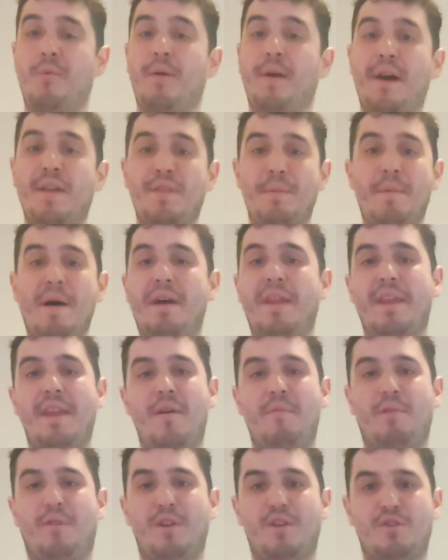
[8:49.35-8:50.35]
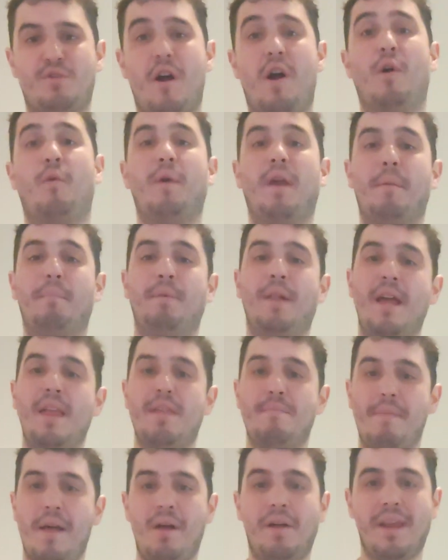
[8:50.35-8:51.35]
We got the melody down really strong. We can play
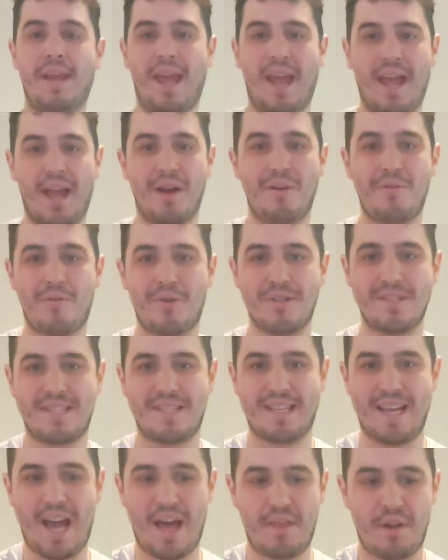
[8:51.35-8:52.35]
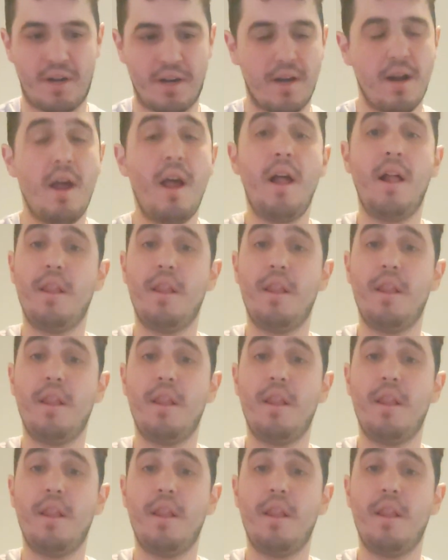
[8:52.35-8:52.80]
the melody and chords together.